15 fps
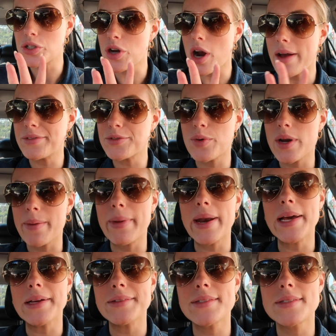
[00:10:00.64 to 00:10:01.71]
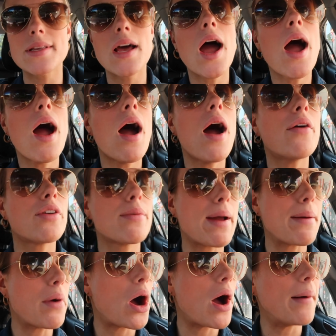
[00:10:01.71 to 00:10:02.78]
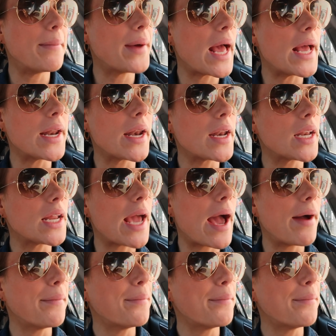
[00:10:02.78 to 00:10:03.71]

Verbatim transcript: to drive 20 minutes for my mom. And yeah.